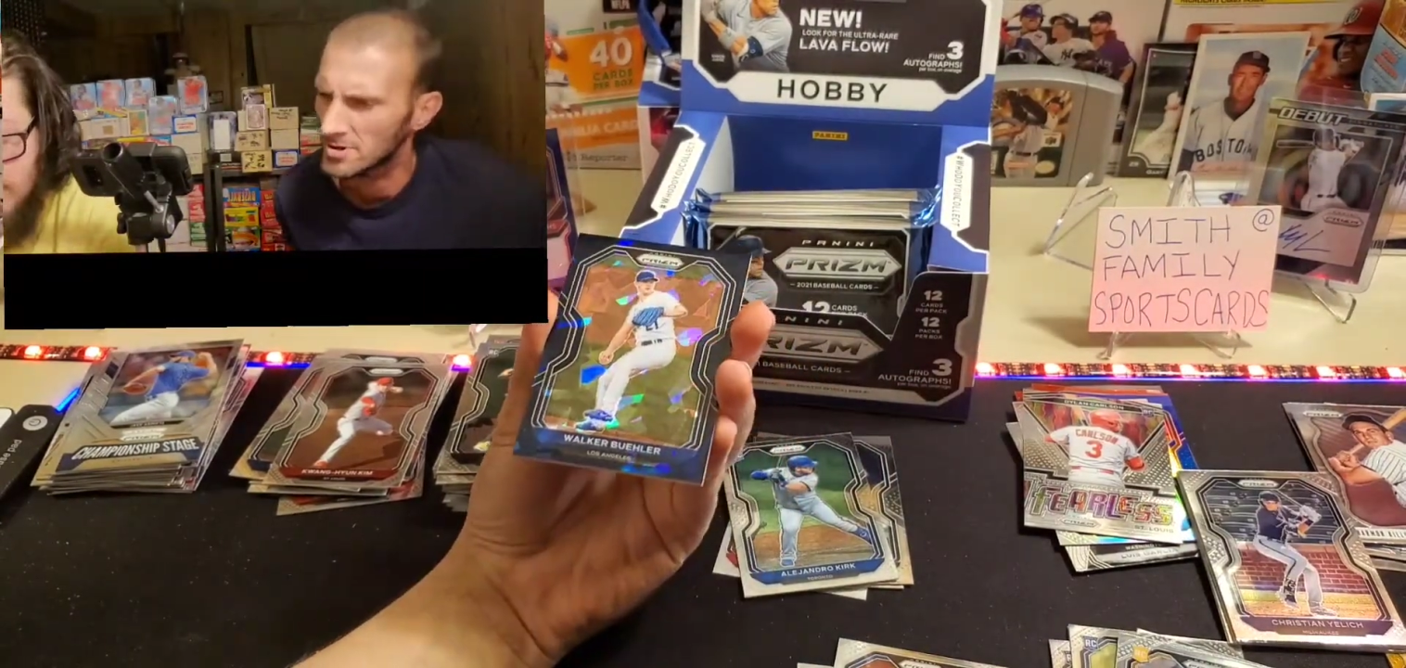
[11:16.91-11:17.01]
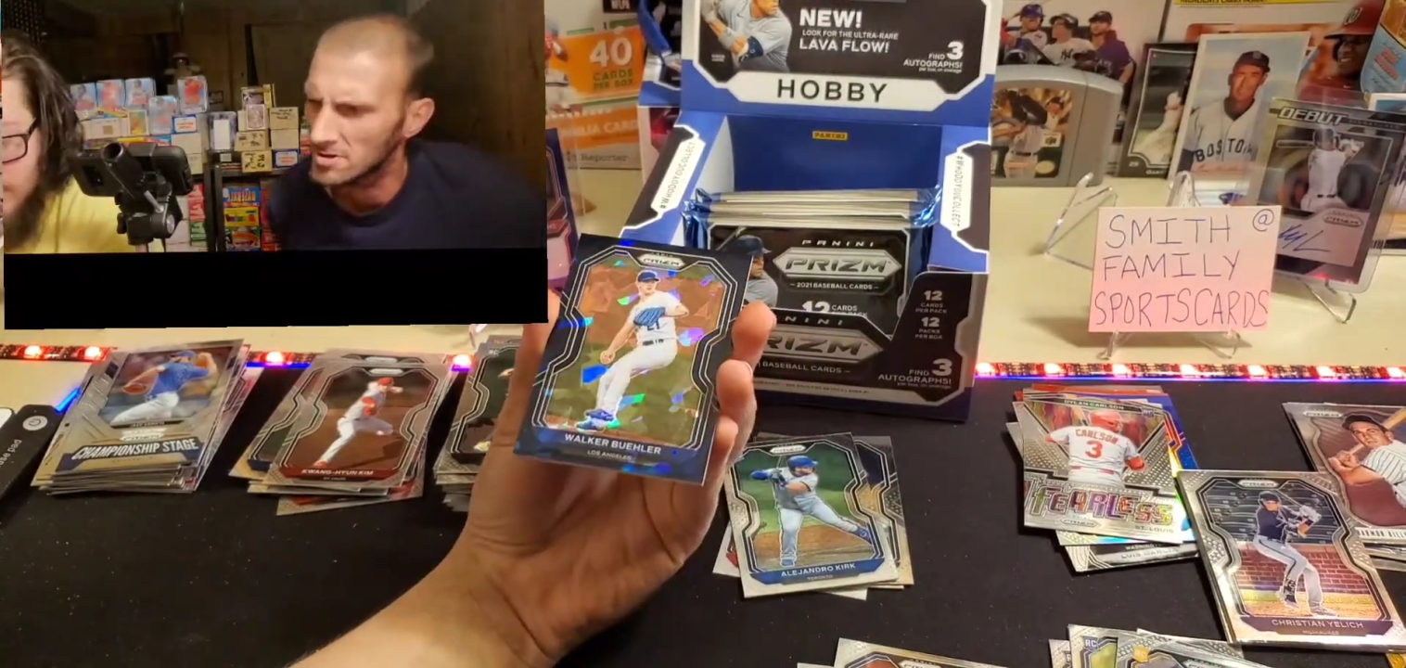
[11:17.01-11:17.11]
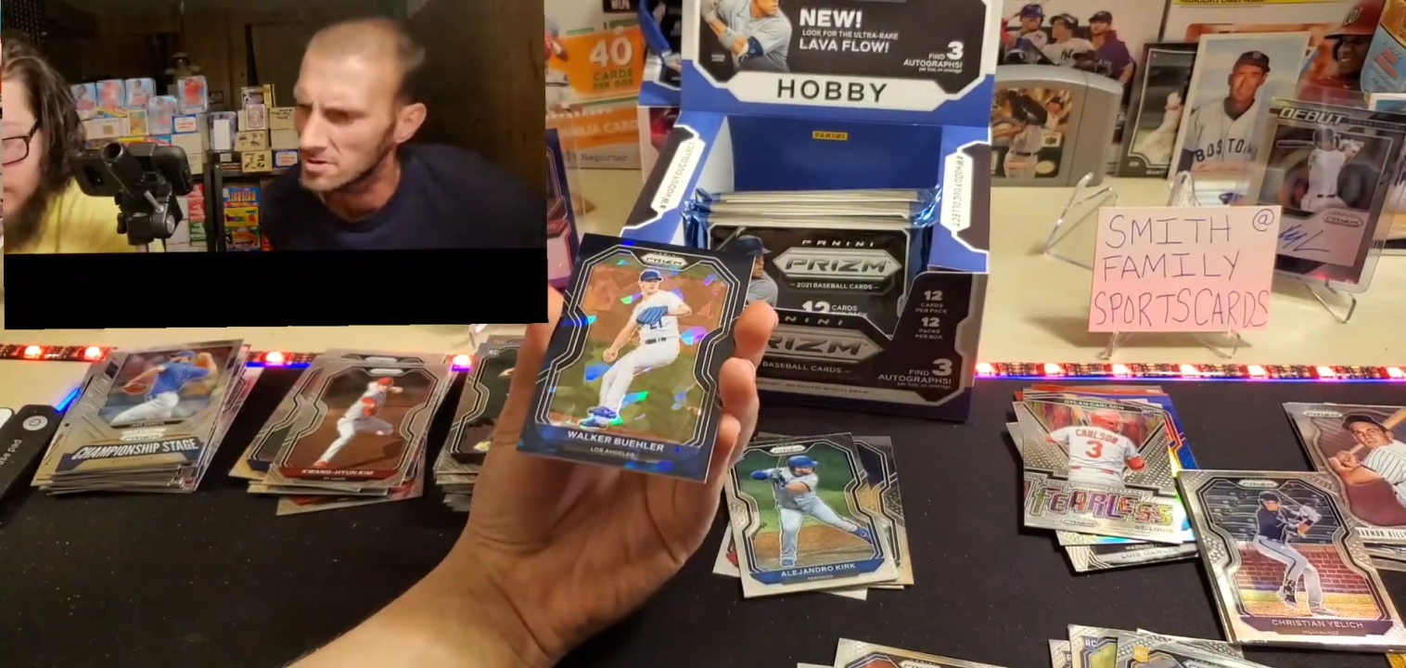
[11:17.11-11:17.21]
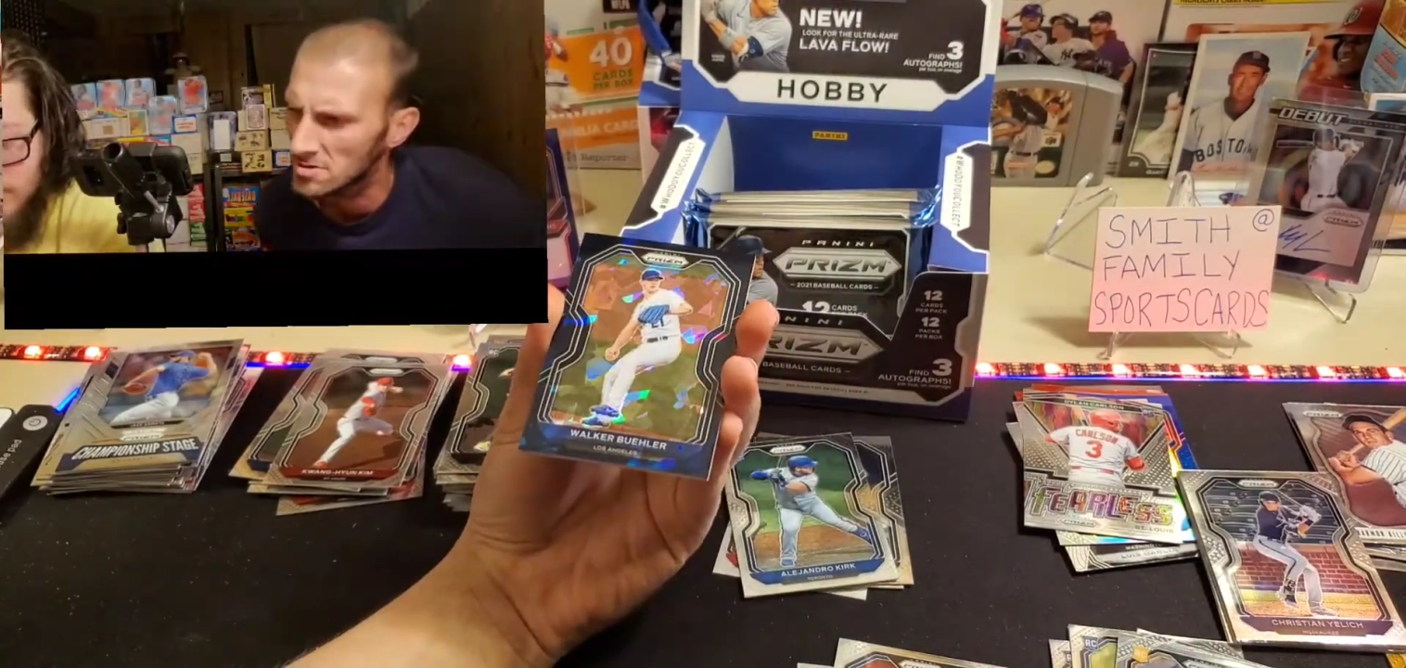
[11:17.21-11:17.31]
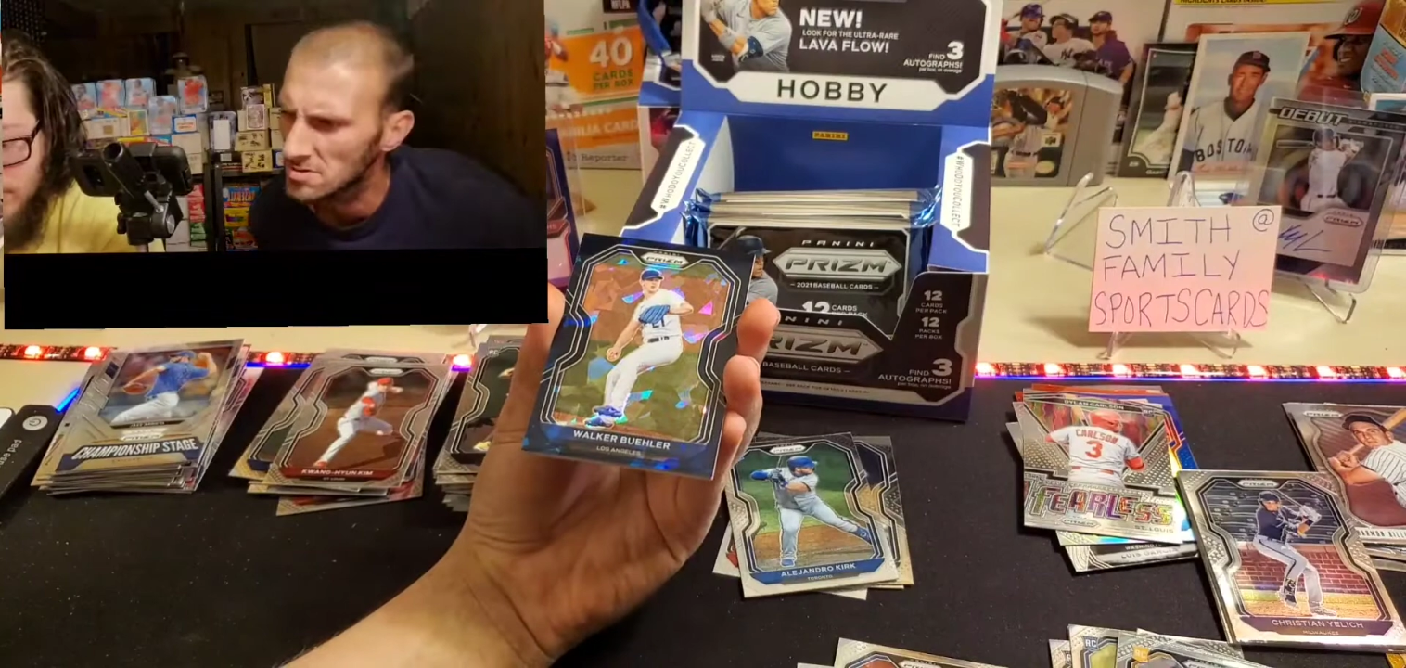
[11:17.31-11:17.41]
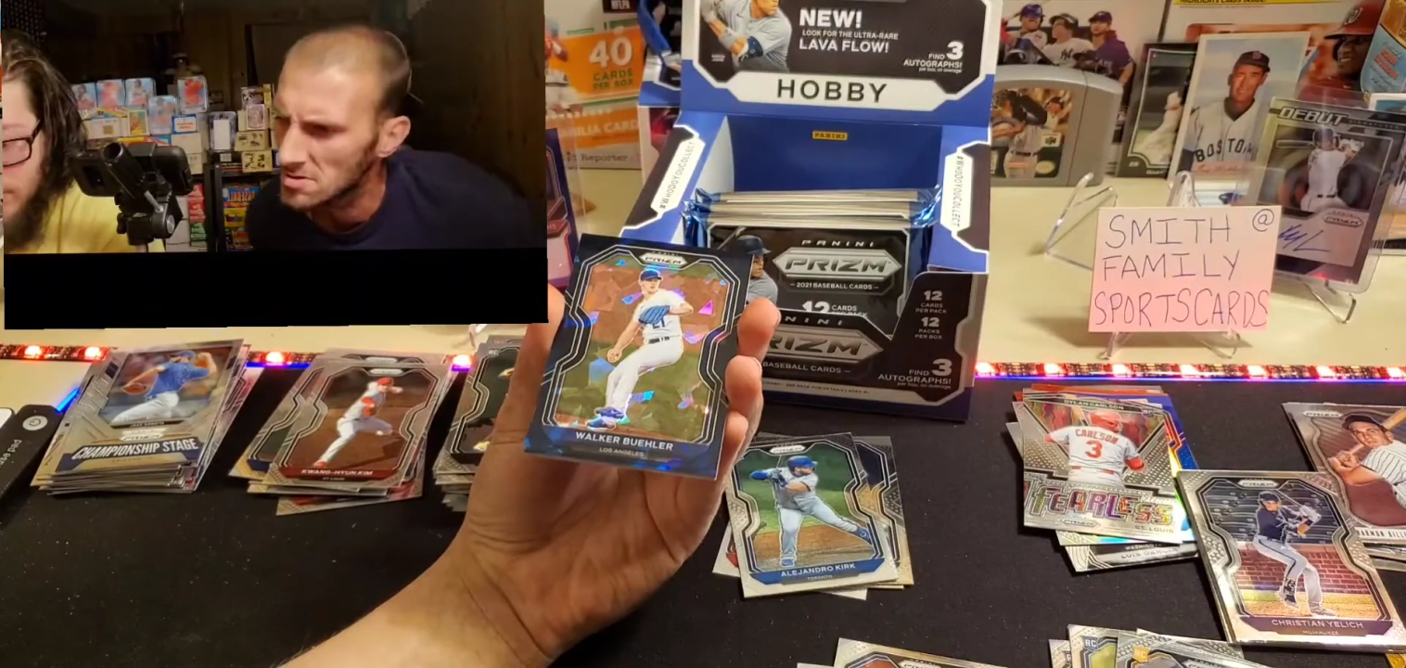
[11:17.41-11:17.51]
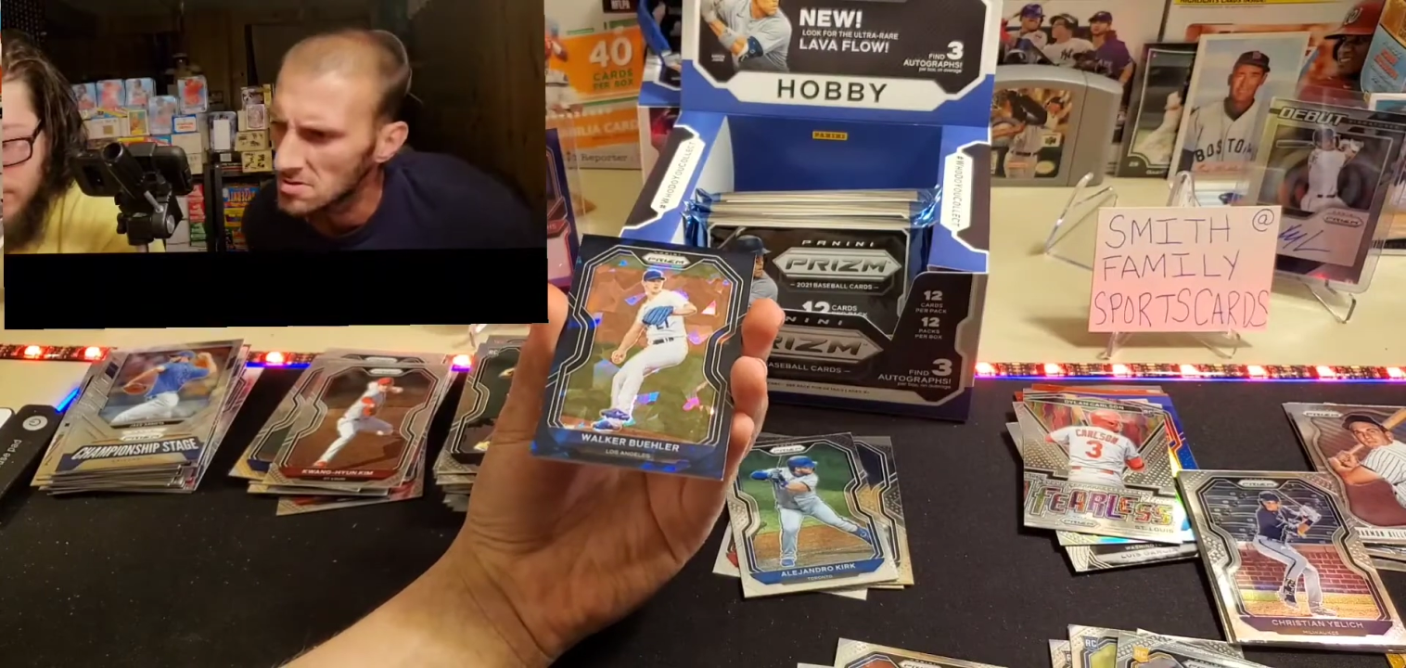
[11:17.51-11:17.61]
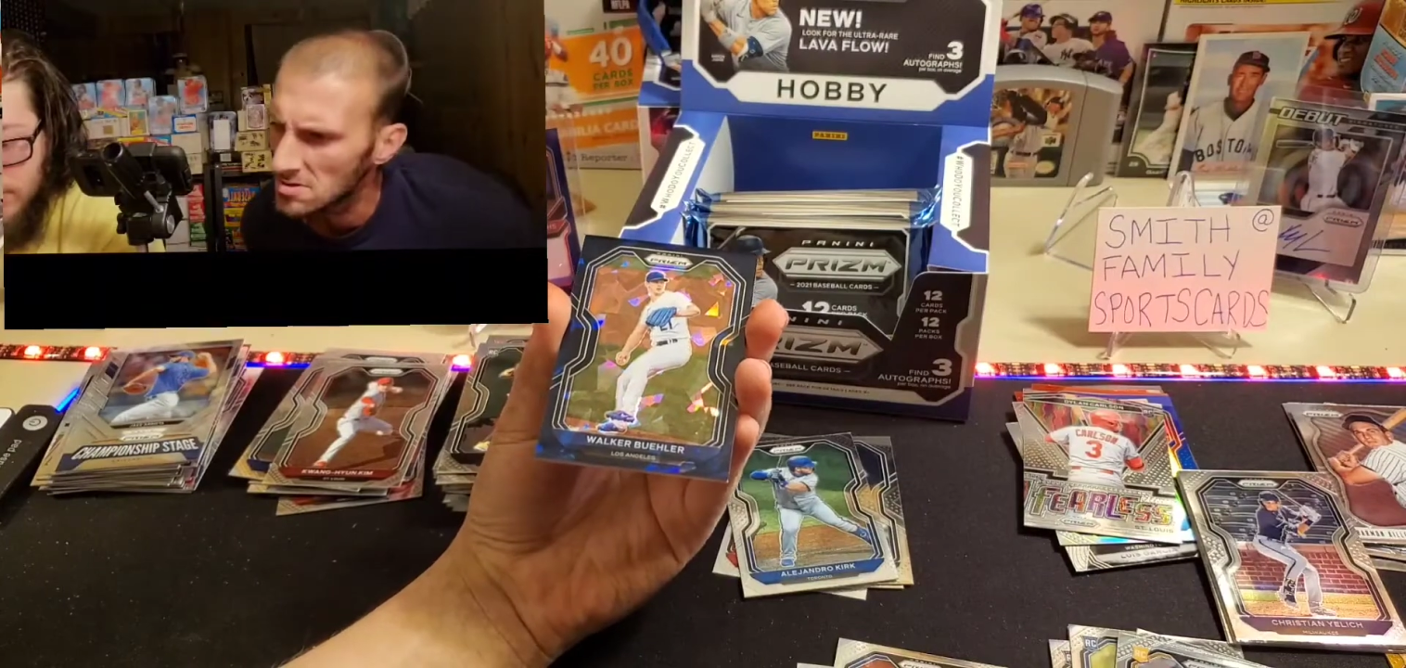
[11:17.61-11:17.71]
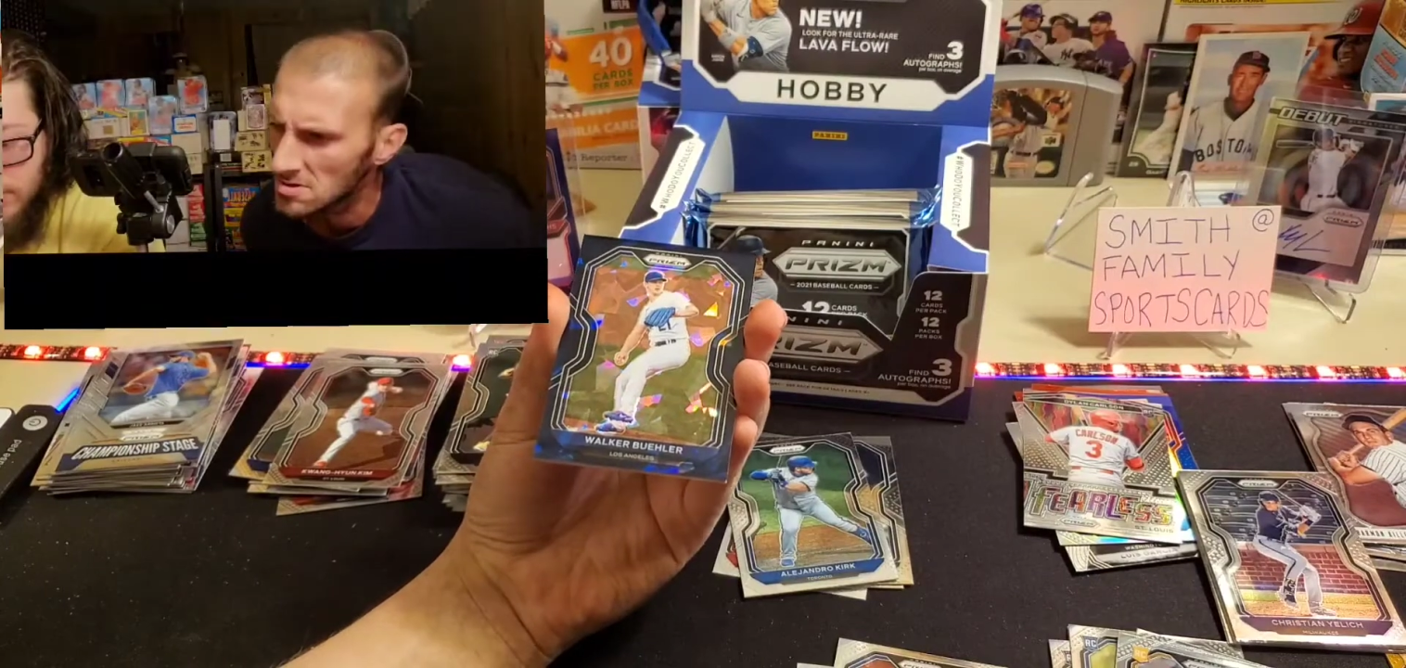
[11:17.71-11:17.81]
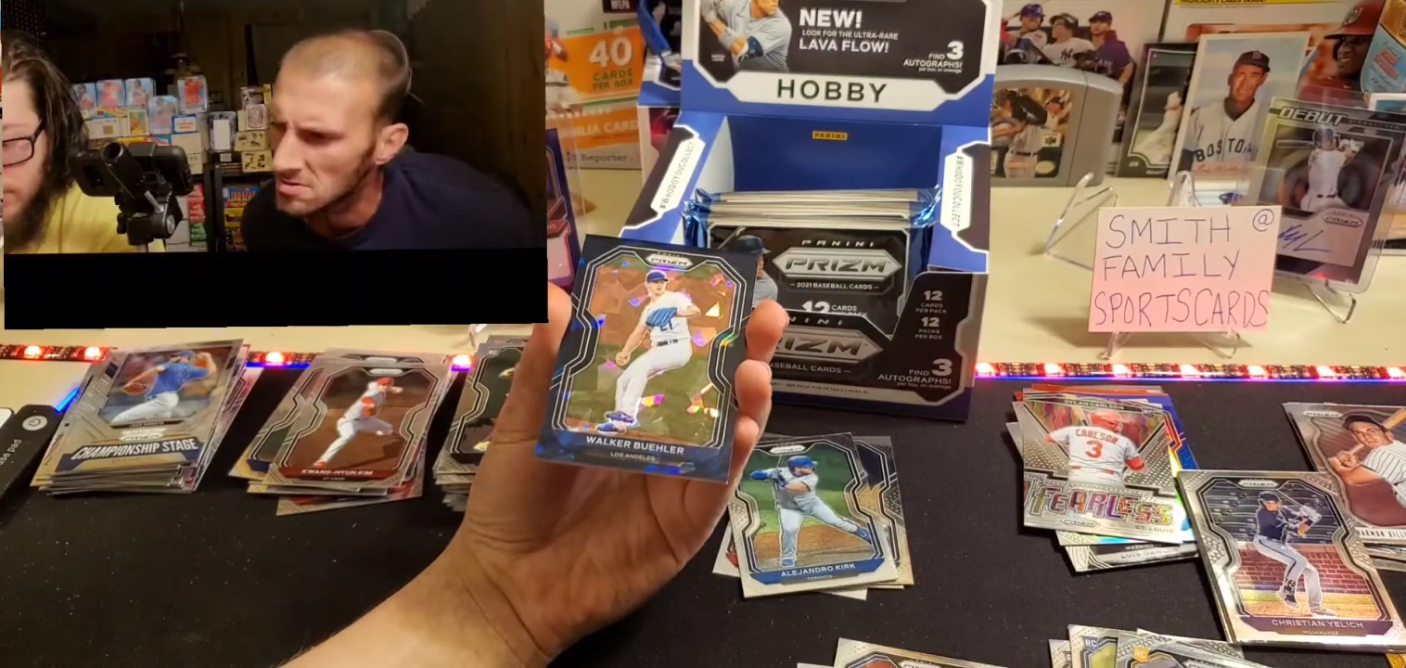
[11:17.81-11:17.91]

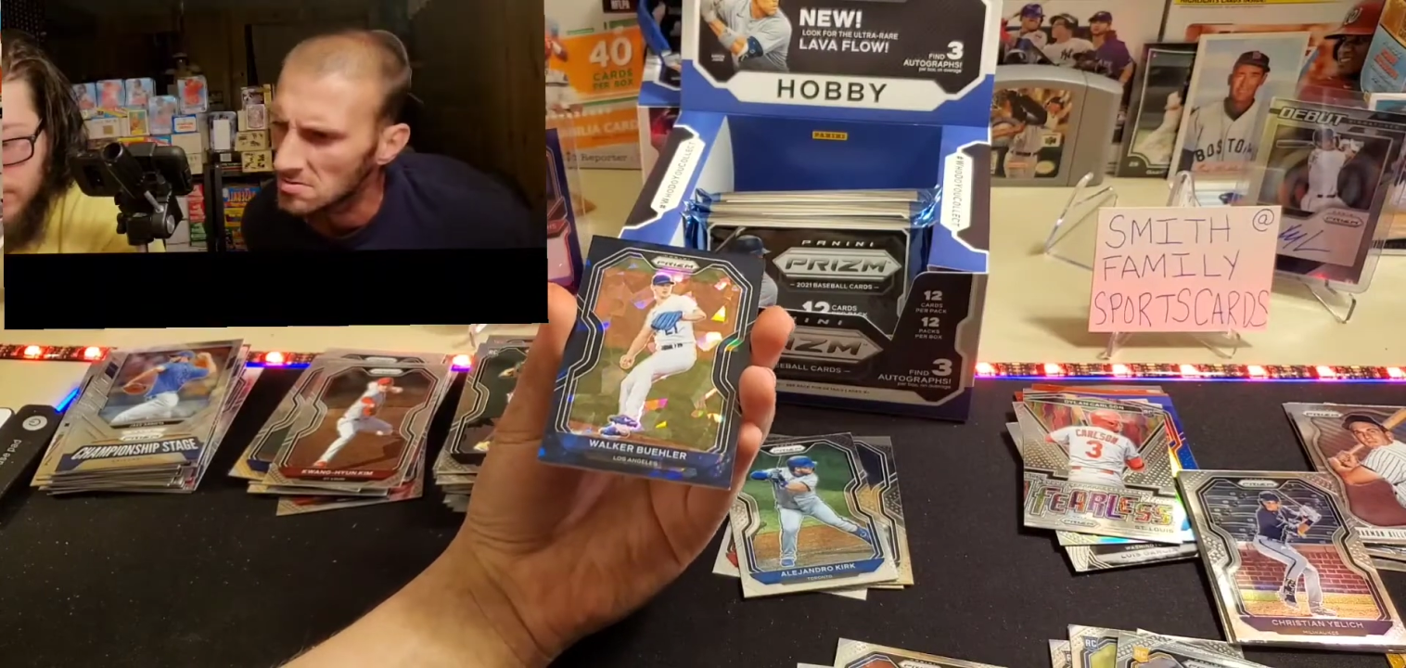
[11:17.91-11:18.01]
Buehler,